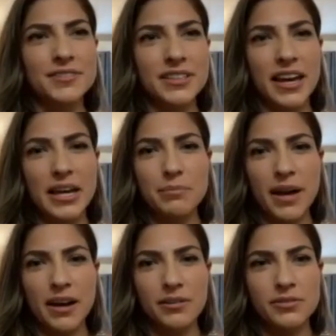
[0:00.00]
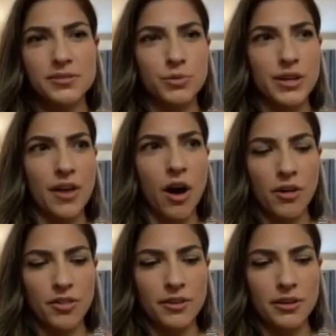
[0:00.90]
to eight pounds with
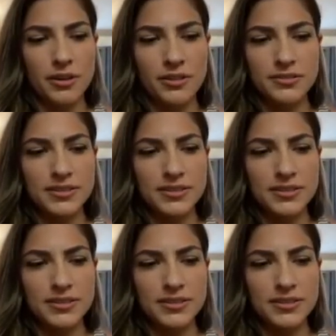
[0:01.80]
all the